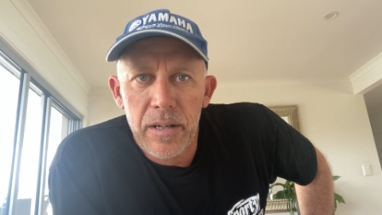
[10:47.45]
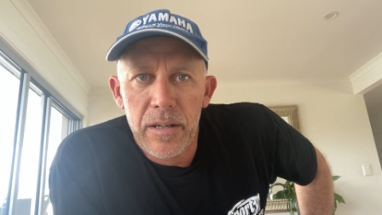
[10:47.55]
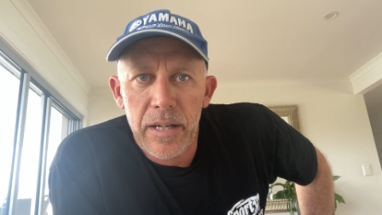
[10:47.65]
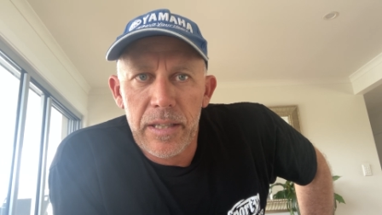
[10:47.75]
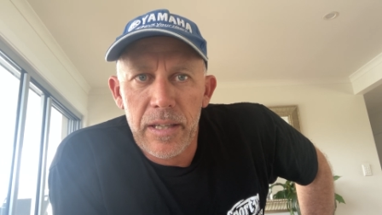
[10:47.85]

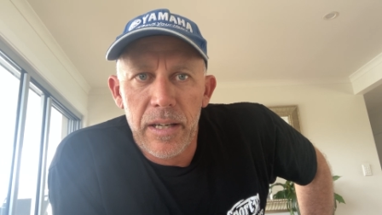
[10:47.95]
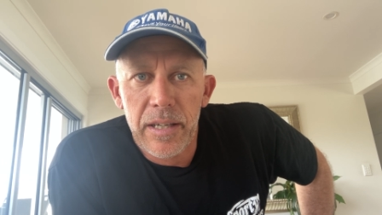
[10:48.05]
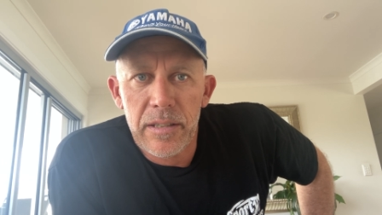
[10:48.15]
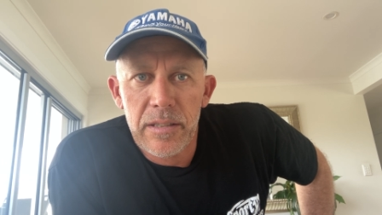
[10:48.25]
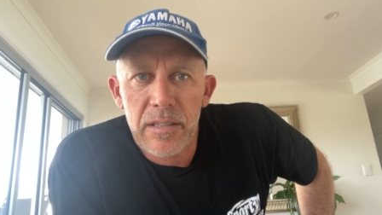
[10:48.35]
at the
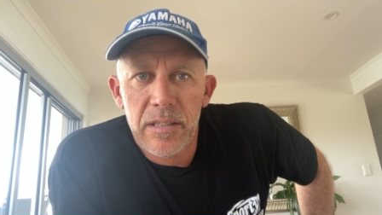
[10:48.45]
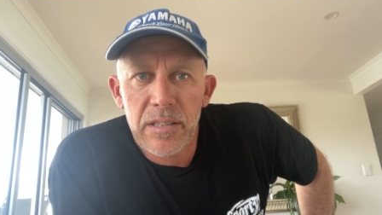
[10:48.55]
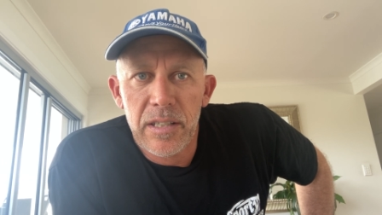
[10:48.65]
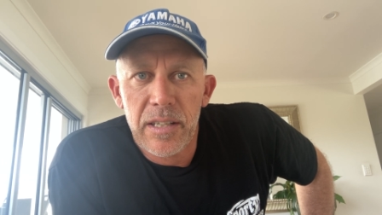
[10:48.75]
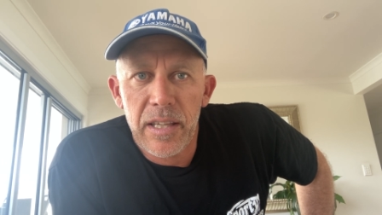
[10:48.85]
latest this
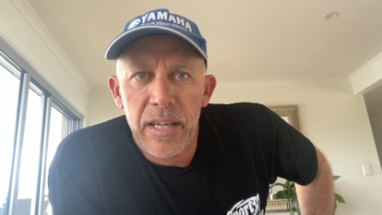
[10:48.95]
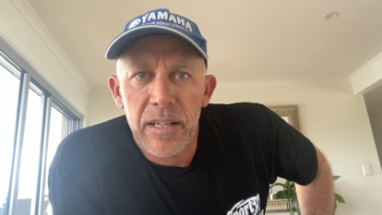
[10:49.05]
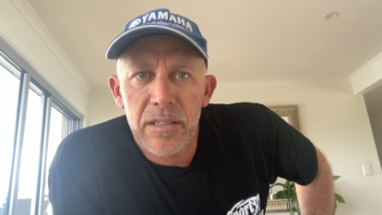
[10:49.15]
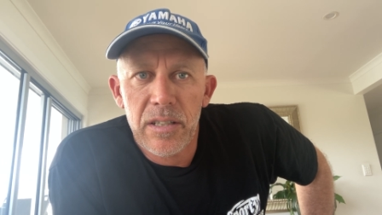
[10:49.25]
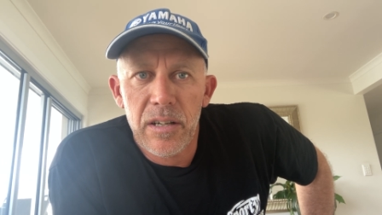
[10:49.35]
Sunday they
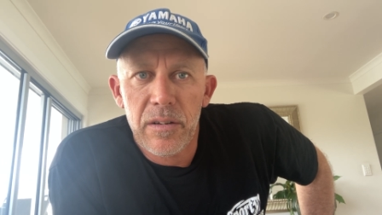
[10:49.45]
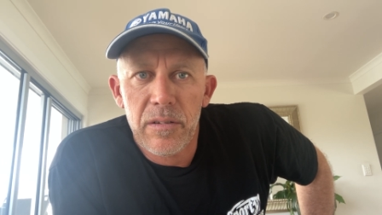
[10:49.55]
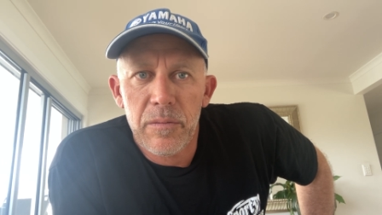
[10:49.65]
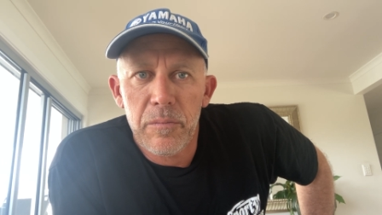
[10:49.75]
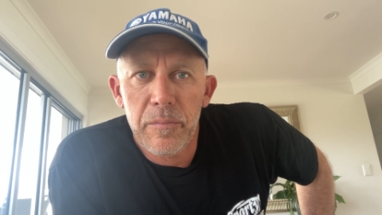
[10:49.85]
end, so don't
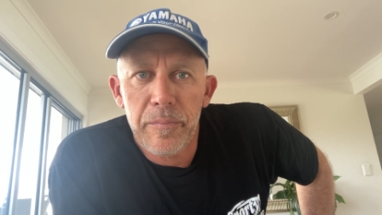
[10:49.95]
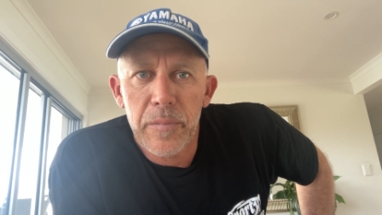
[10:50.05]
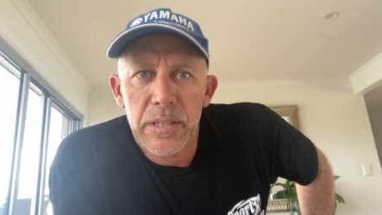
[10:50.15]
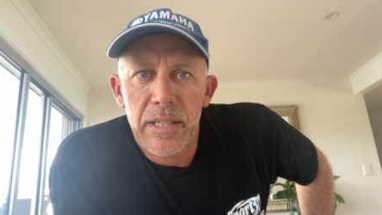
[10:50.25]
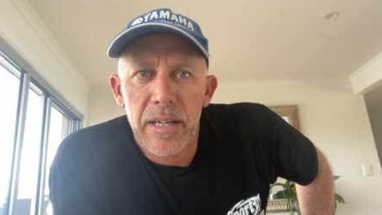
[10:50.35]

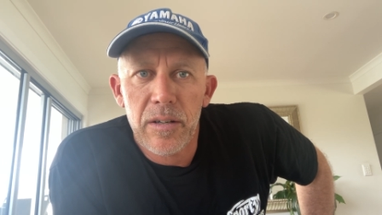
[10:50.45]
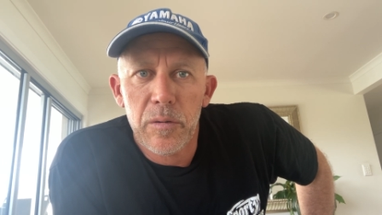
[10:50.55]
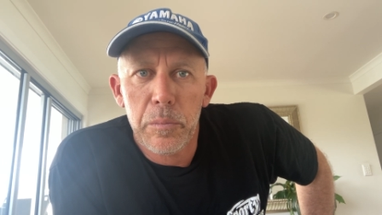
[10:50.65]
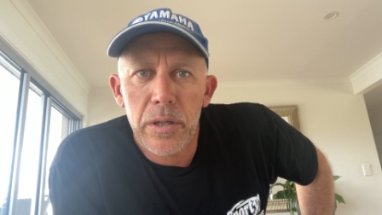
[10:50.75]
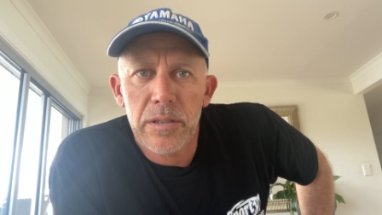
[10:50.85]
miss out. I'll
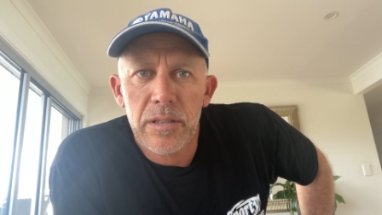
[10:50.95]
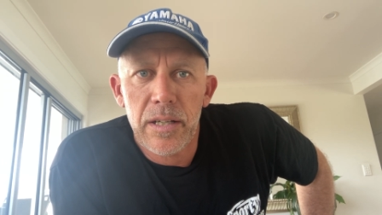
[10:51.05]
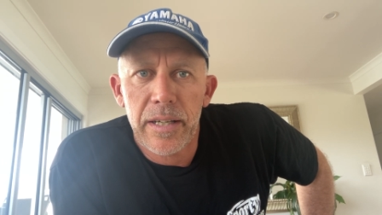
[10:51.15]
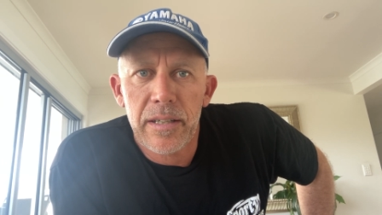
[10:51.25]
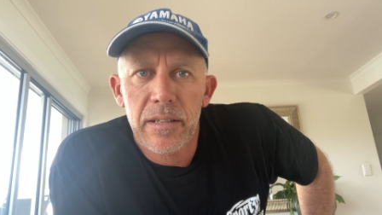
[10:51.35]
post a
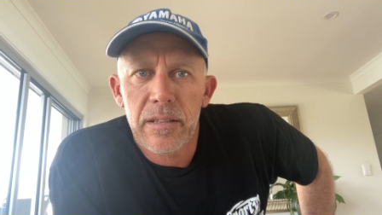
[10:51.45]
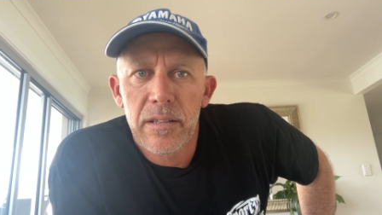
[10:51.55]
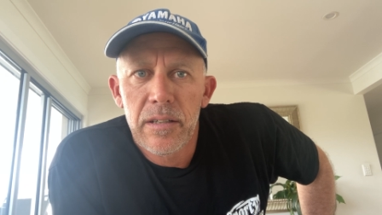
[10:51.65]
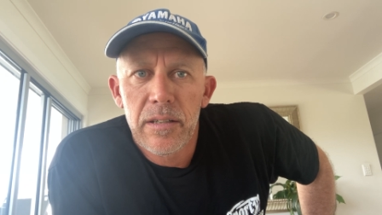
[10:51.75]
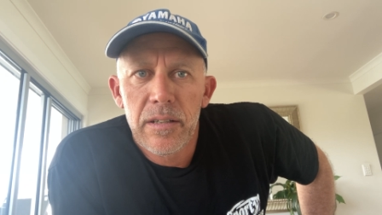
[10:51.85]
link
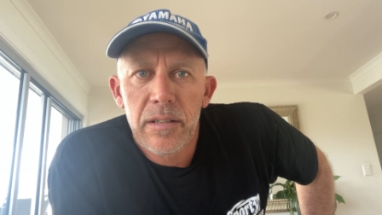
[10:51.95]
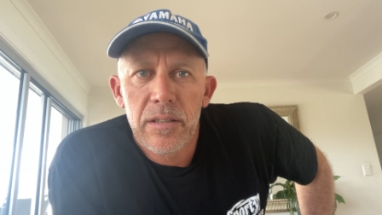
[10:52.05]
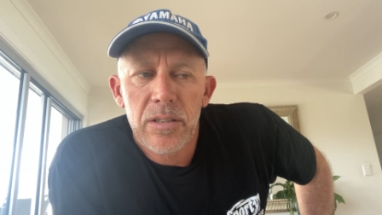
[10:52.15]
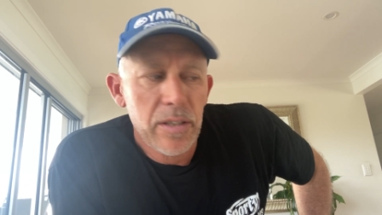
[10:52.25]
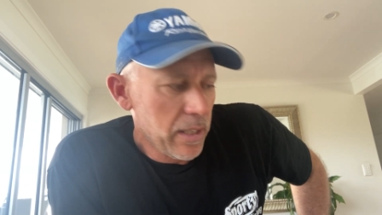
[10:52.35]

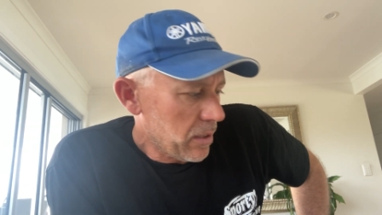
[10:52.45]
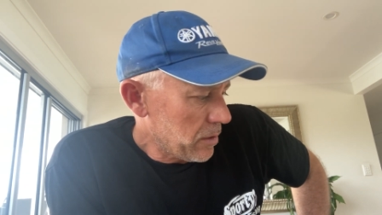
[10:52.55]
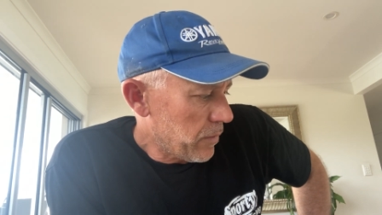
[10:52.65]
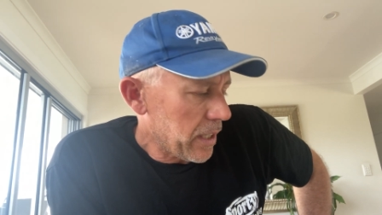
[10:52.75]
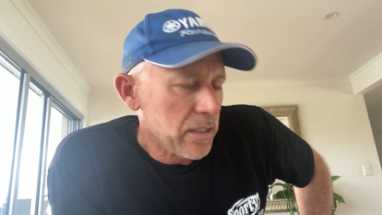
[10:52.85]
to get those
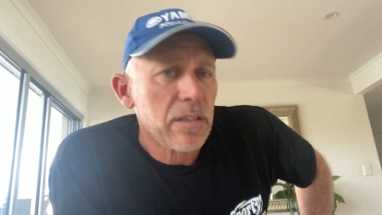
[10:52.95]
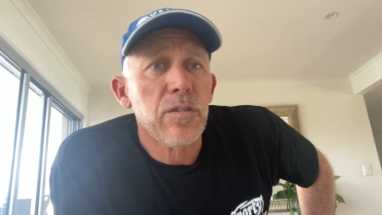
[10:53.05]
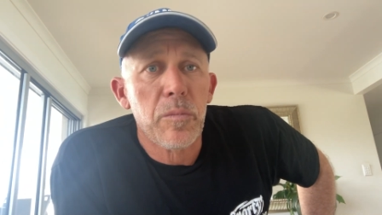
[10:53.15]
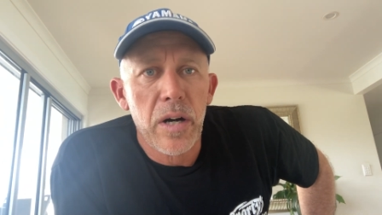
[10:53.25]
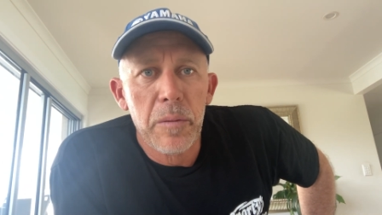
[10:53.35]
vouchers
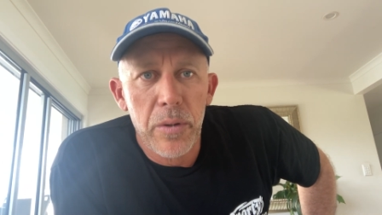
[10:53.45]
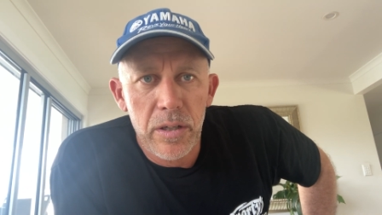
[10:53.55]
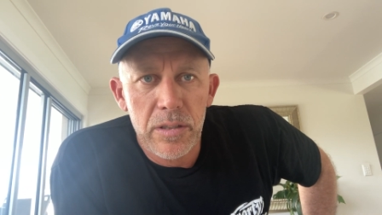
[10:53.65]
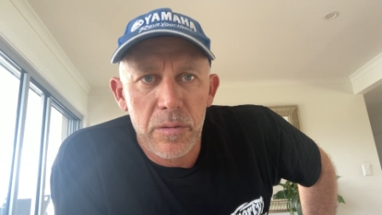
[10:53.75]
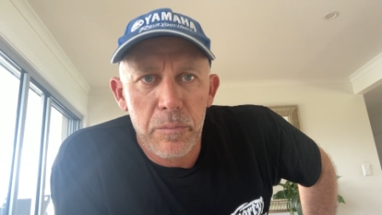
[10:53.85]
for my
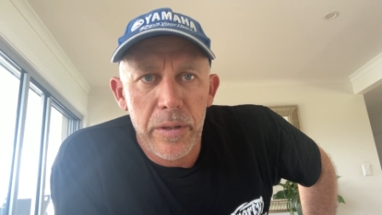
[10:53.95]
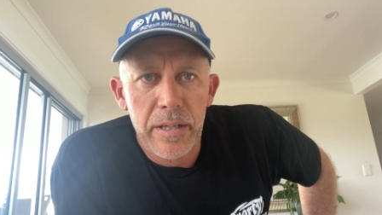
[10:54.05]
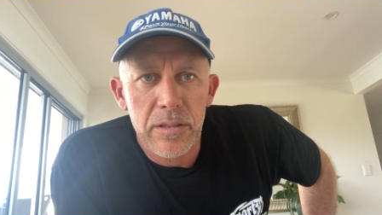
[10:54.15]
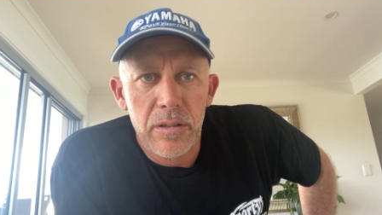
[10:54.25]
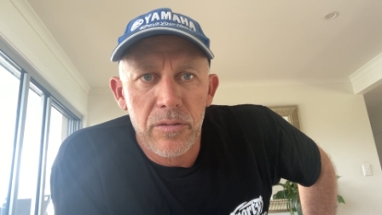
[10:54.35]
boats.
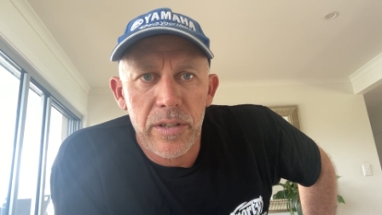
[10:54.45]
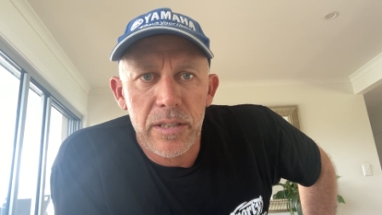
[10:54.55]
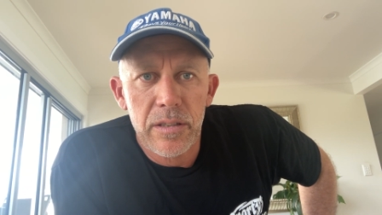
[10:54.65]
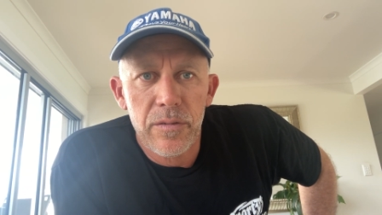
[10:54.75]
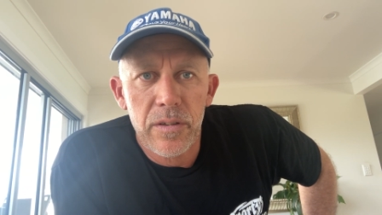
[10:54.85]
Brad's not
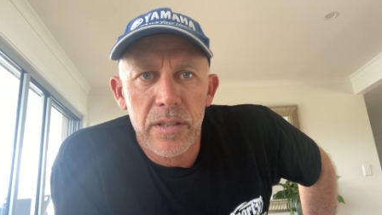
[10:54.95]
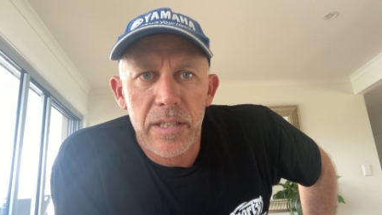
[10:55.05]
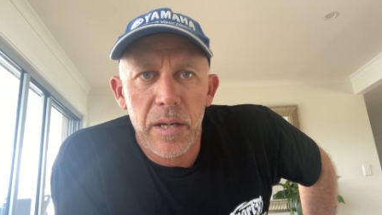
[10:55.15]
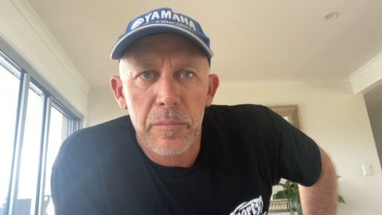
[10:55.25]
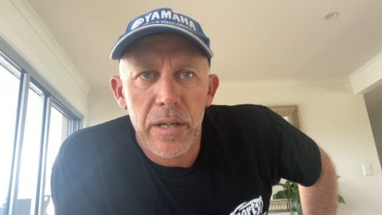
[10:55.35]
registered for this
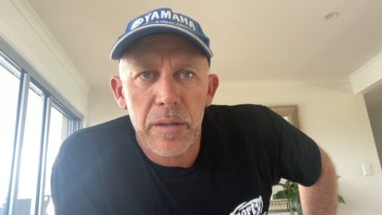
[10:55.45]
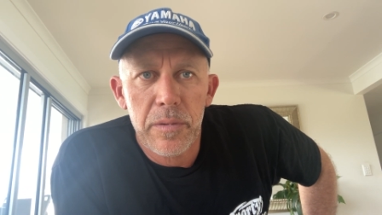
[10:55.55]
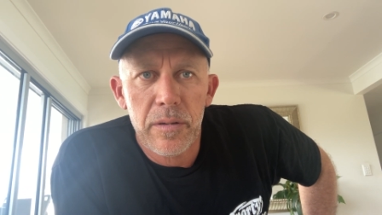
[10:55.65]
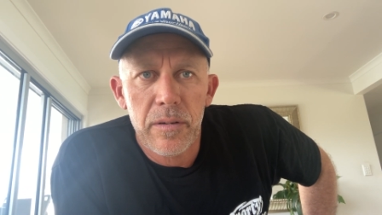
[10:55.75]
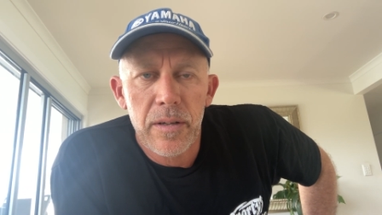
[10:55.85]
campaign, but